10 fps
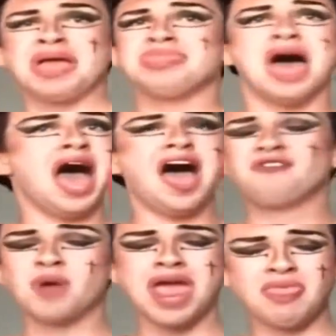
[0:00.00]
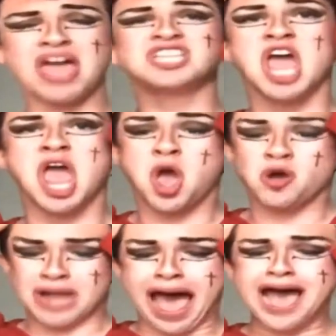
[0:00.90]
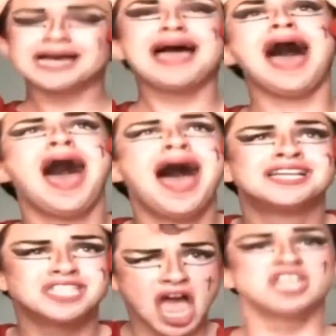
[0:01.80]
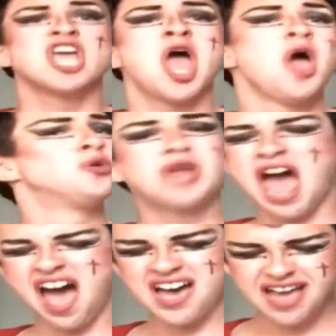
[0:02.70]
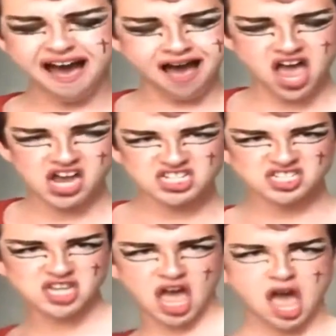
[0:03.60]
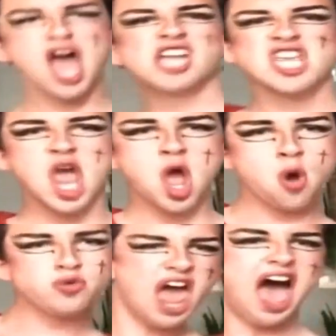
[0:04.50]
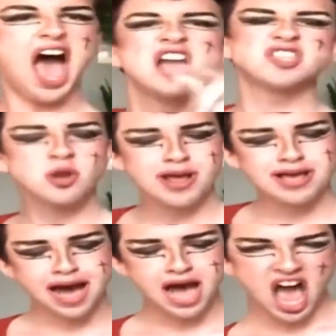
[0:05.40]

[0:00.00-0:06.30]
So this is a toot for me. It is a gentle toot, because I'm worried that if you keep